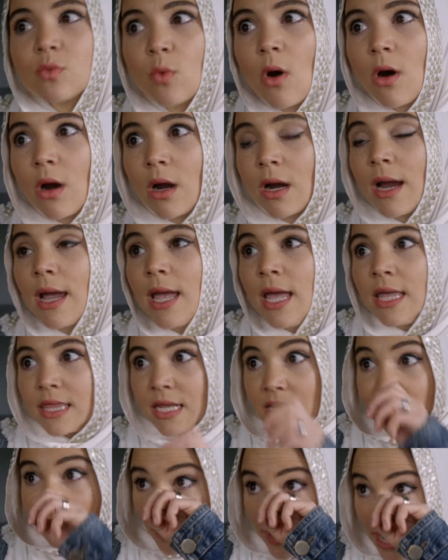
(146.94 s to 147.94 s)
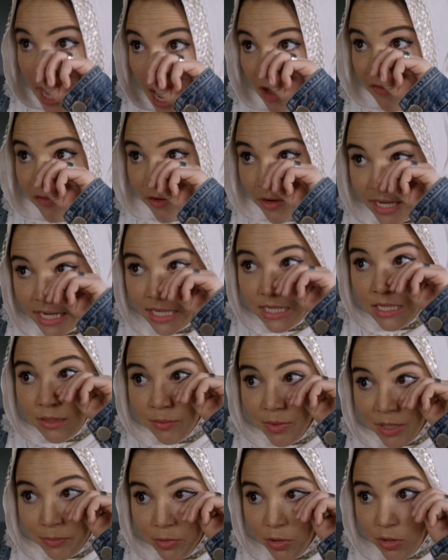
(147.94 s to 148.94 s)
swore that if we ever needed to
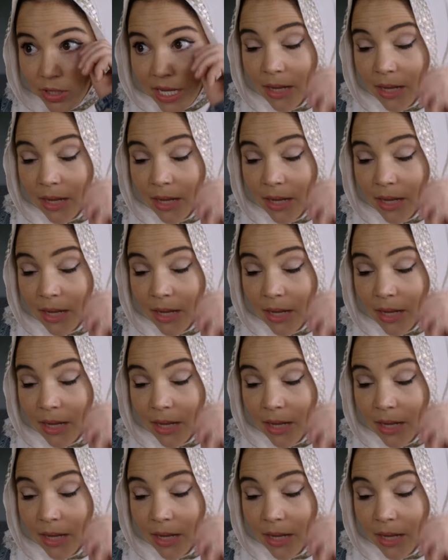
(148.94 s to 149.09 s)
be boot